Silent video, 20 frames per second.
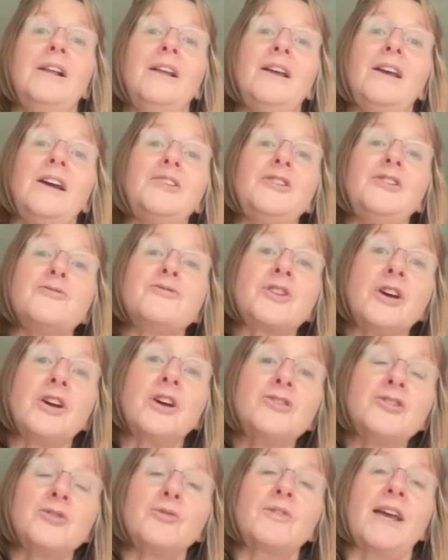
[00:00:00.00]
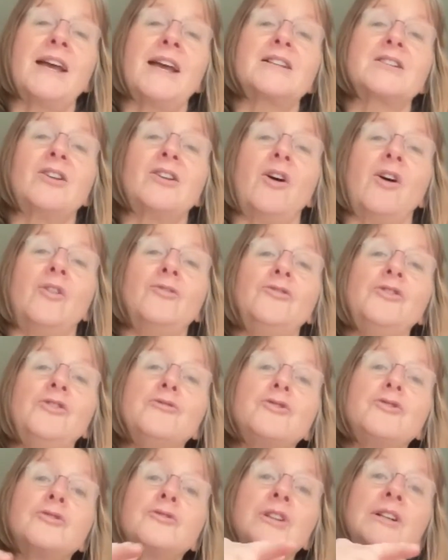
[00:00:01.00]
and you turned your kettle on,
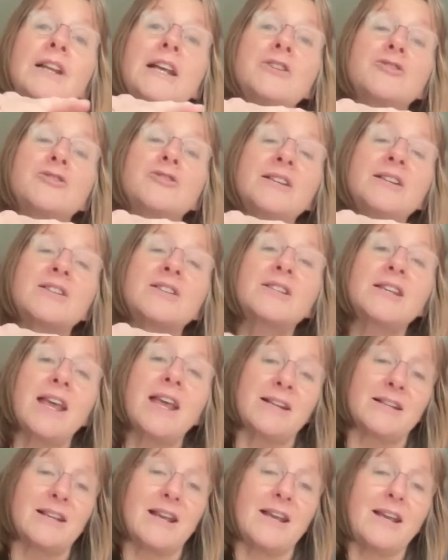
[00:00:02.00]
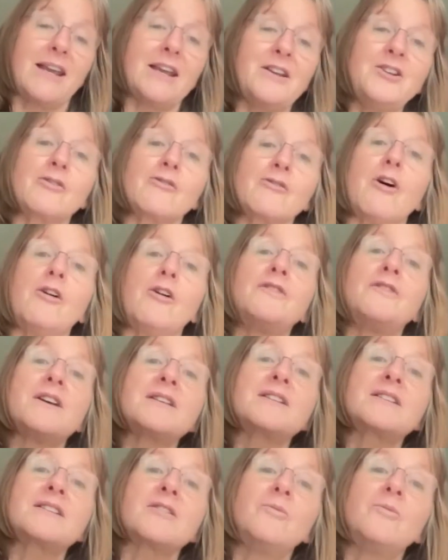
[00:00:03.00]
you could literally sit in your
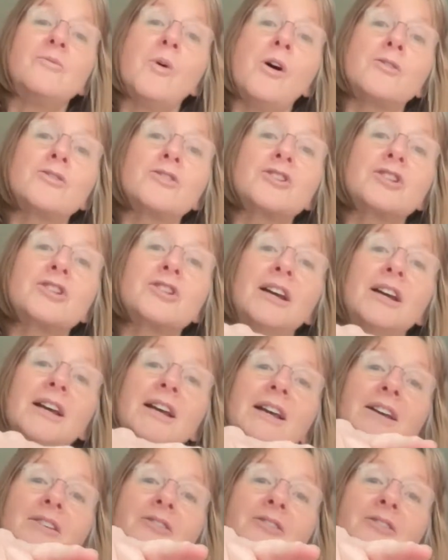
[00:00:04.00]
office and watch the